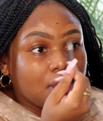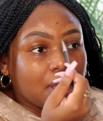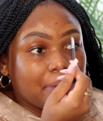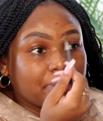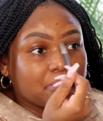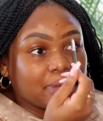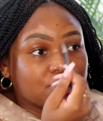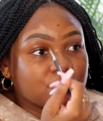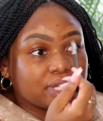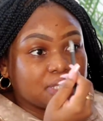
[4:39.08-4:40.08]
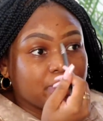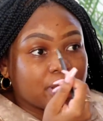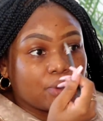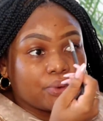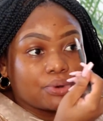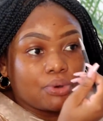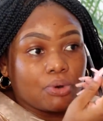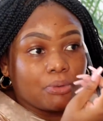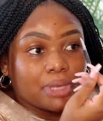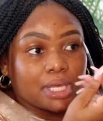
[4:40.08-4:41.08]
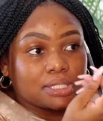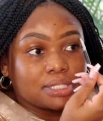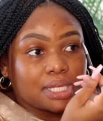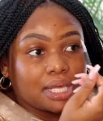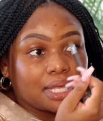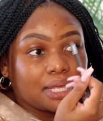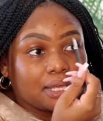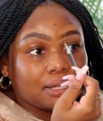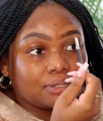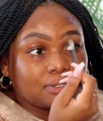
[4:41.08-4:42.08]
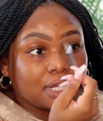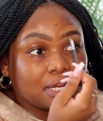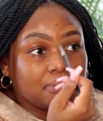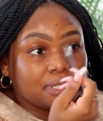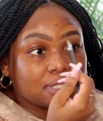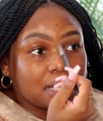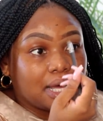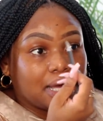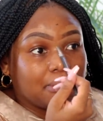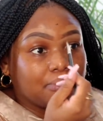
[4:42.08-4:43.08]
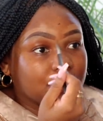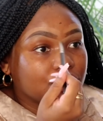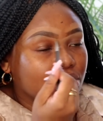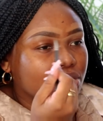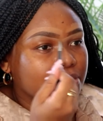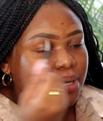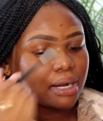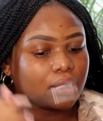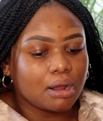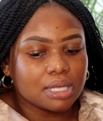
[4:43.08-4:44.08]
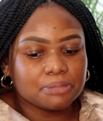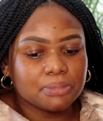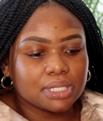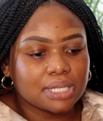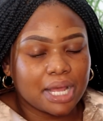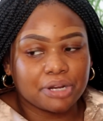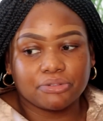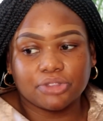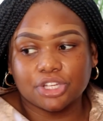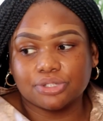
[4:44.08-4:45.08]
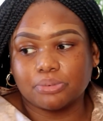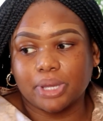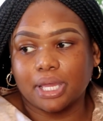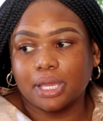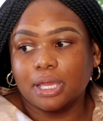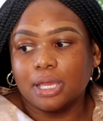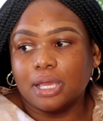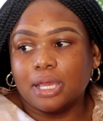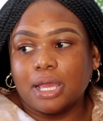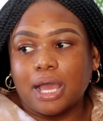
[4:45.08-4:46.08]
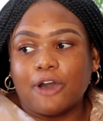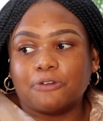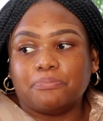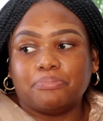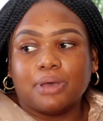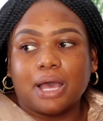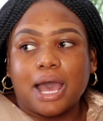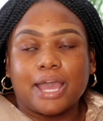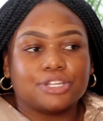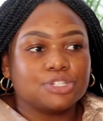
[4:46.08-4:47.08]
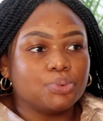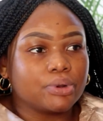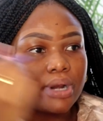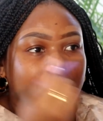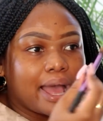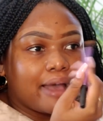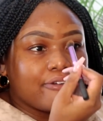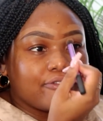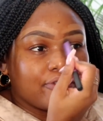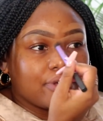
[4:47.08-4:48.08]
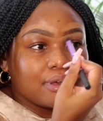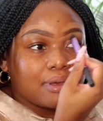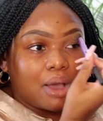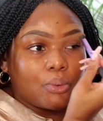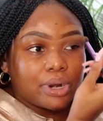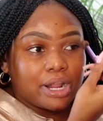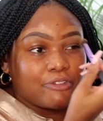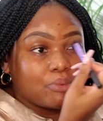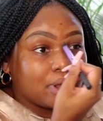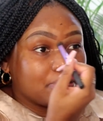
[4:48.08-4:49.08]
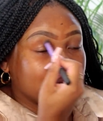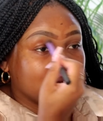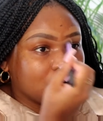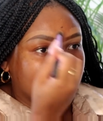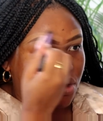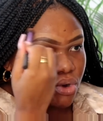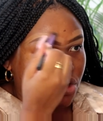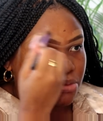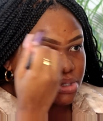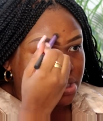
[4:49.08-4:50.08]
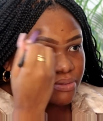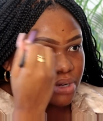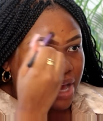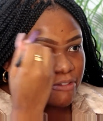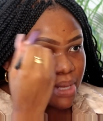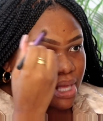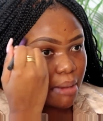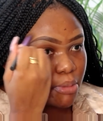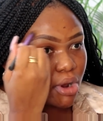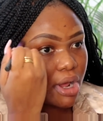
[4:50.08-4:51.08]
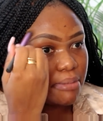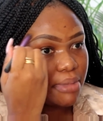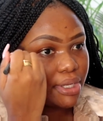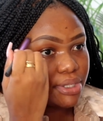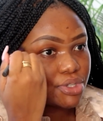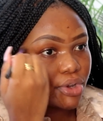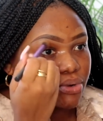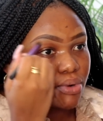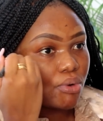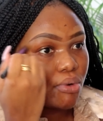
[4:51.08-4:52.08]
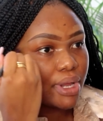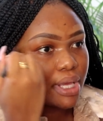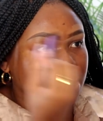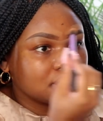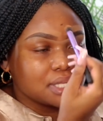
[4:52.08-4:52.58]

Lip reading: I mean, my dressmaker would call me and say, can you please come? You know, it would be like last minute kind of things where I wouldn't have one been at home to even have my camera on me to go and record it.